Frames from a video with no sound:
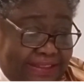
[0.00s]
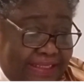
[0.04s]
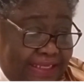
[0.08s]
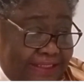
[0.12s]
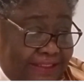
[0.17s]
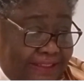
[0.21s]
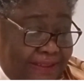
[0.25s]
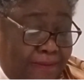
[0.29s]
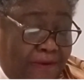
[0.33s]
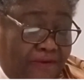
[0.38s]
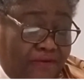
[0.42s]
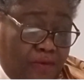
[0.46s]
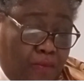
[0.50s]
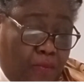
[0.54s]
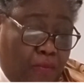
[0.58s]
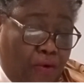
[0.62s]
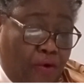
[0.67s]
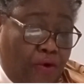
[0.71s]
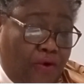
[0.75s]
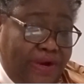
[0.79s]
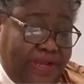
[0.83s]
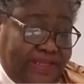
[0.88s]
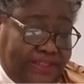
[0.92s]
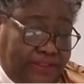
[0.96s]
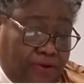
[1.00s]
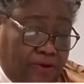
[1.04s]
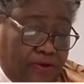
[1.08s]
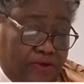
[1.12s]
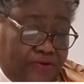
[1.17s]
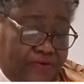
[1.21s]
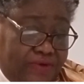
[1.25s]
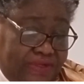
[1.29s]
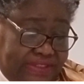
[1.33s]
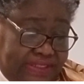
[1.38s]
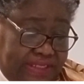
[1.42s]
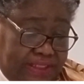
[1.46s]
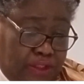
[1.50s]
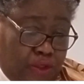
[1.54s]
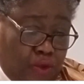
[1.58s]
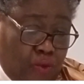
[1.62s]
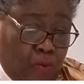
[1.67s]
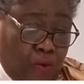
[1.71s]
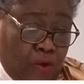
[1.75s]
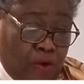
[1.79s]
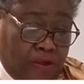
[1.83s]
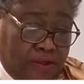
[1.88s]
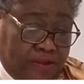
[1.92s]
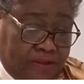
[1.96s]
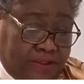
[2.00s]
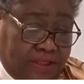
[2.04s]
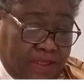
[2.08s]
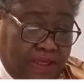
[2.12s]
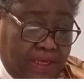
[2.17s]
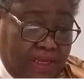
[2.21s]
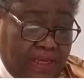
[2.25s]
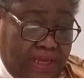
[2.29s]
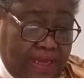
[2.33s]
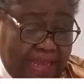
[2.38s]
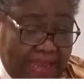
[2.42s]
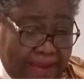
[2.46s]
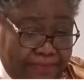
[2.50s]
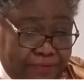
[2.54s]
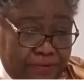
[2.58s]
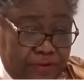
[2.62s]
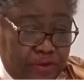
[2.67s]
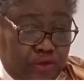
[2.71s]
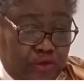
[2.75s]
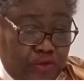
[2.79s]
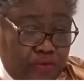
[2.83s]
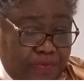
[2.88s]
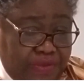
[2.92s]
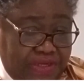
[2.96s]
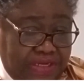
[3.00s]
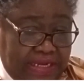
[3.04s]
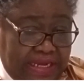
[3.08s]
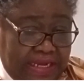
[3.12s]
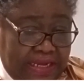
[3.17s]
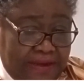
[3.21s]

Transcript: some of the poorest countries in the world happen to be